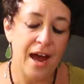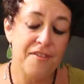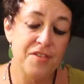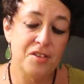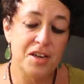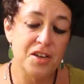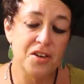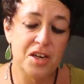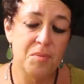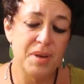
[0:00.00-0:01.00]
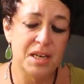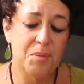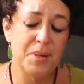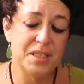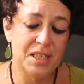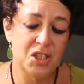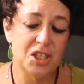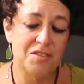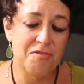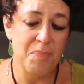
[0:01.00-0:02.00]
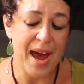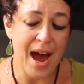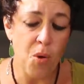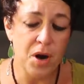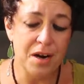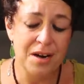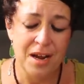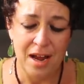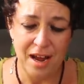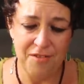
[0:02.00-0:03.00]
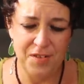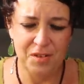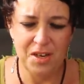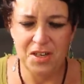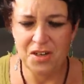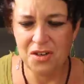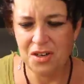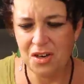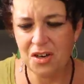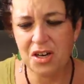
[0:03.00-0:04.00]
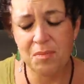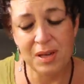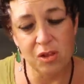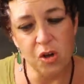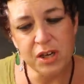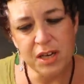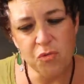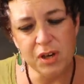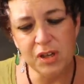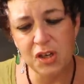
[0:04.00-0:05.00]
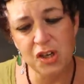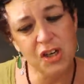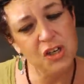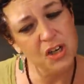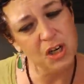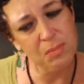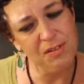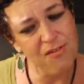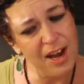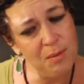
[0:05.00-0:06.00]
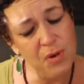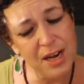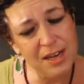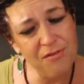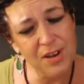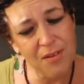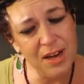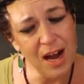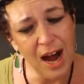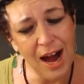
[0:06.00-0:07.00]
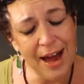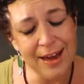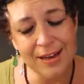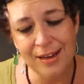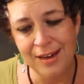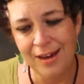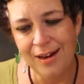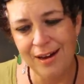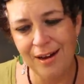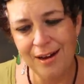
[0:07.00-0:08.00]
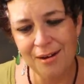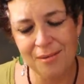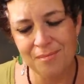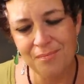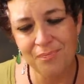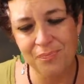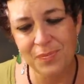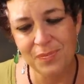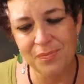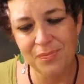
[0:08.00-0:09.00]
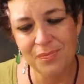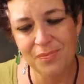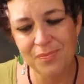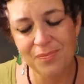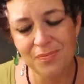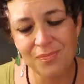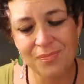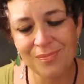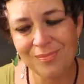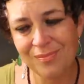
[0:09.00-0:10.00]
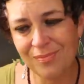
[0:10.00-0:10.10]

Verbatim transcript: I feel like you're going to be in a position of power. I feel like you're you're going to be looking really good. You're going to be vibrating very high. Um, Mm.